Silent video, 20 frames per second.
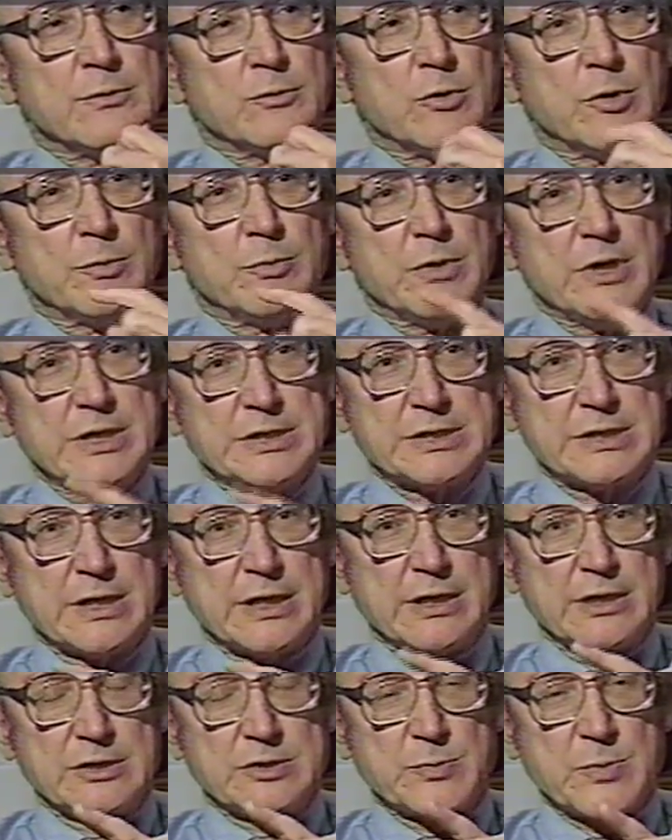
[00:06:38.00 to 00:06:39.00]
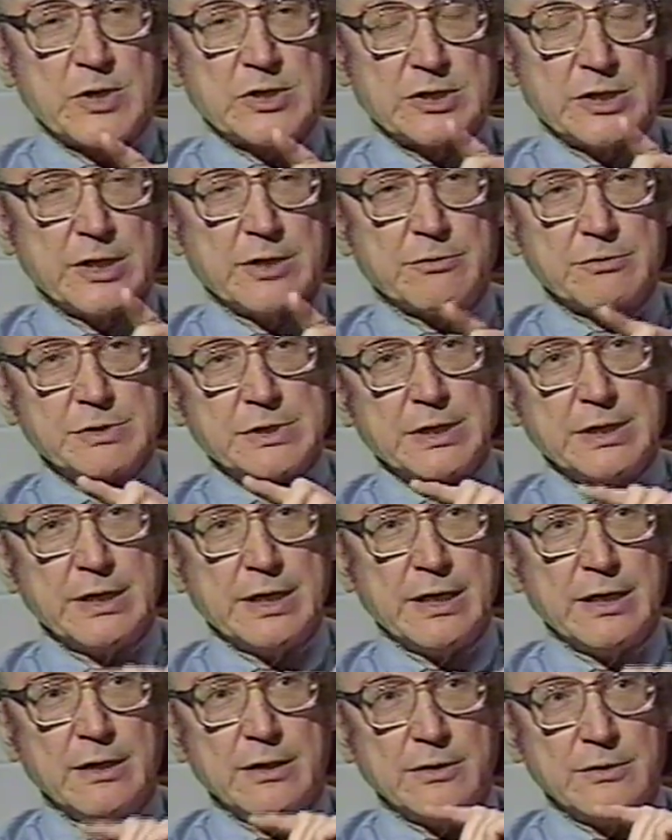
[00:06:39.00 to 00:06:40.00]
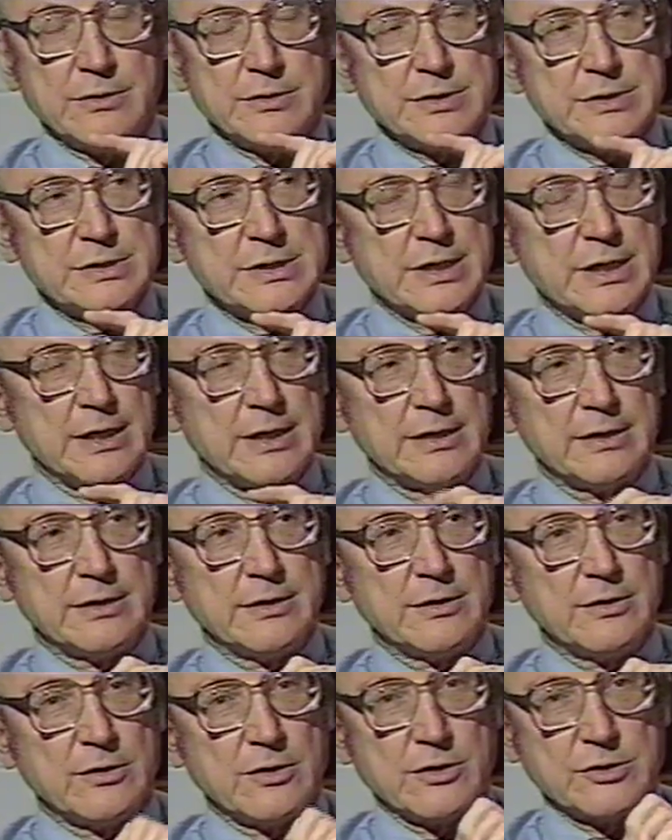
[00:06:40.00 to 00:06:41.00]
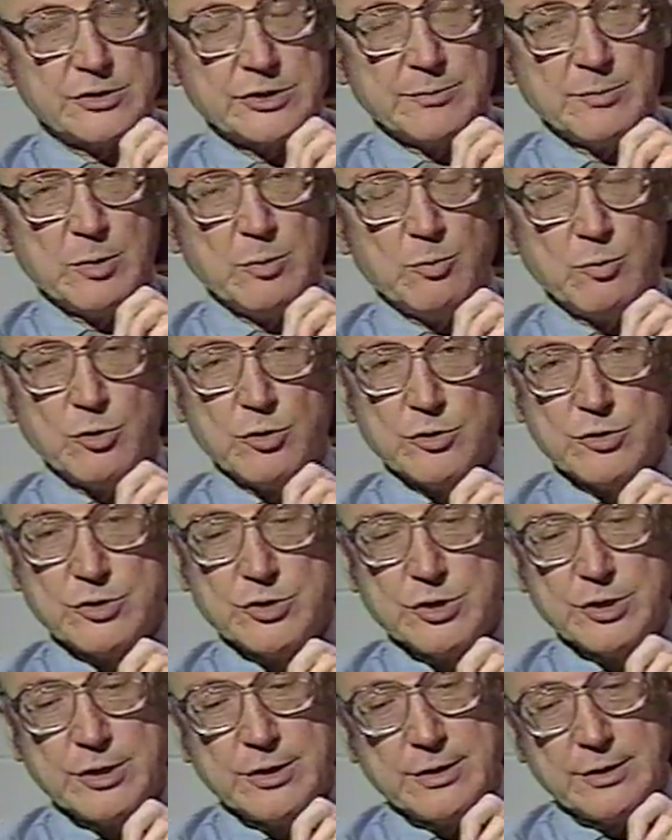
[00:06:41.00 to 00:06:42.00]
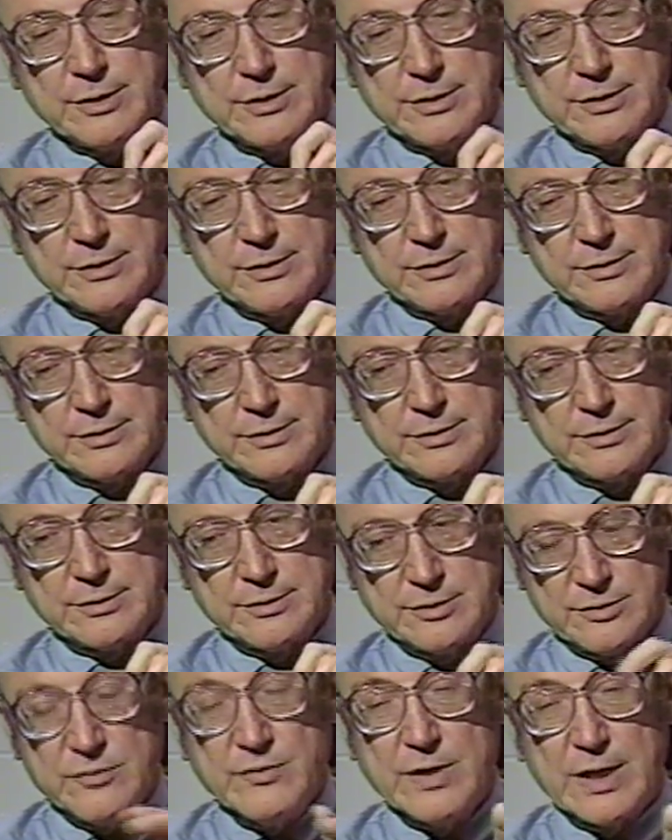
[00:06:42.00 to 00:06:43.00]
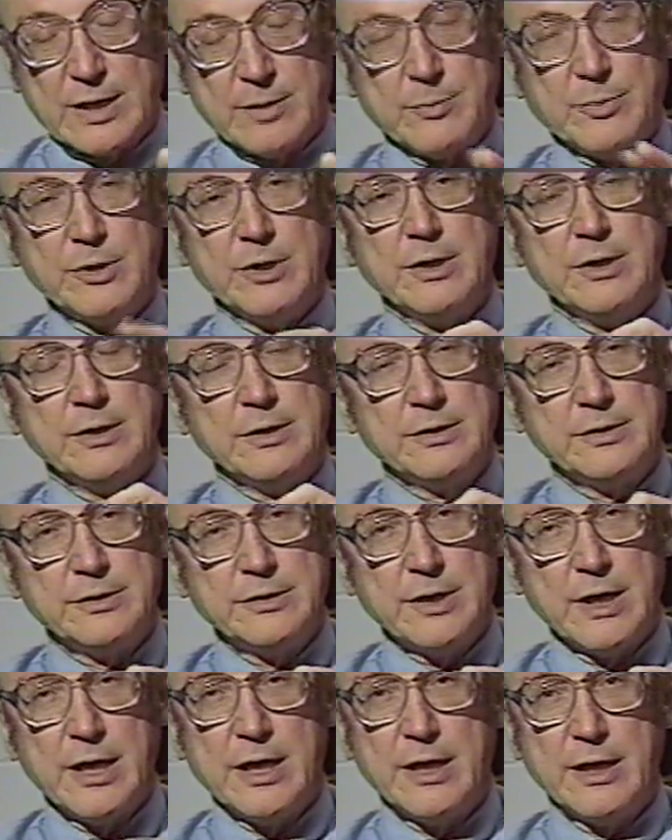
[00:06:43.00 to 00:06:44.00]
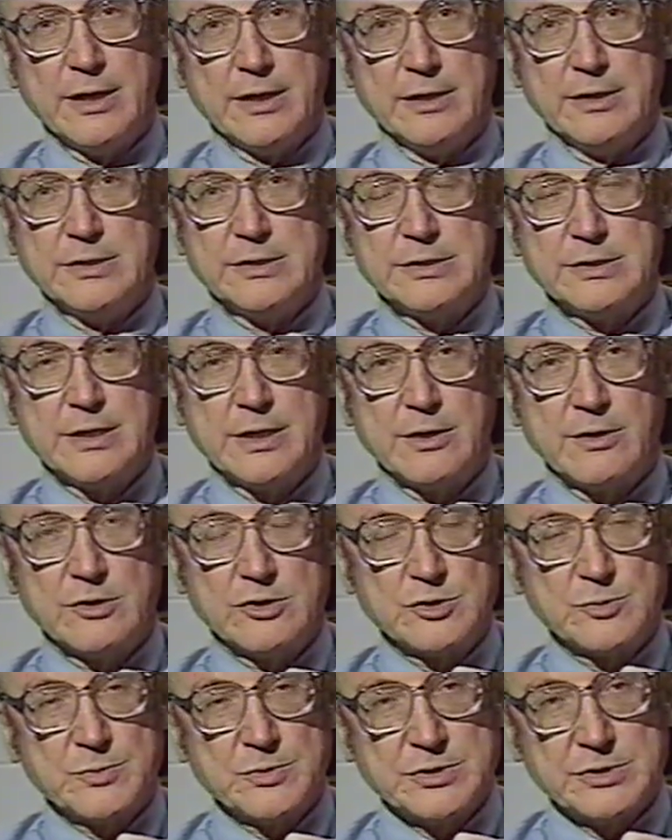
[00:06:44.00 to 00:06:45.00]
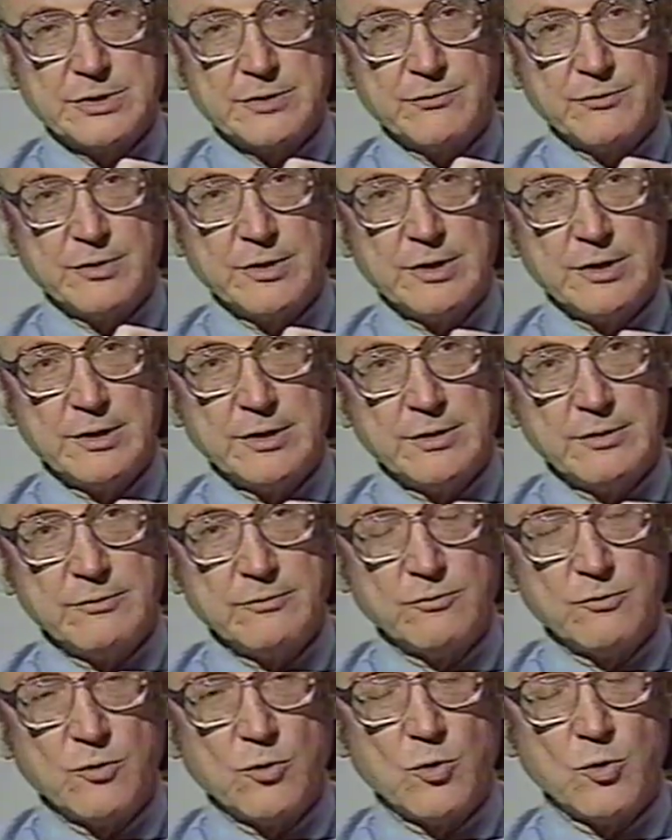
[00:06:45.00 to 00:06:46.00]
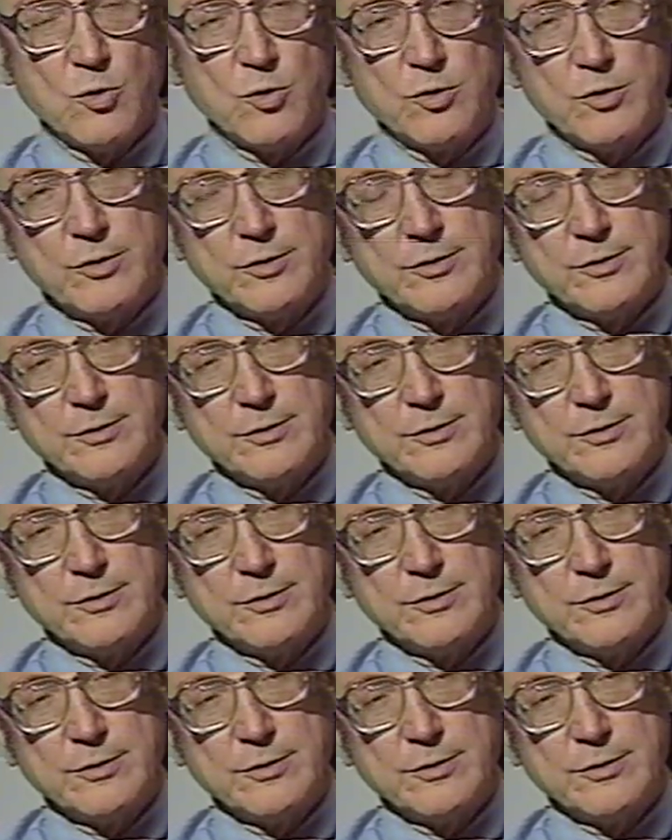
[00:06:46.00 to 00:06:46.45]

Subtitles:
What makes that especially interesting now is that there are some emerging, developing dyes that are specific for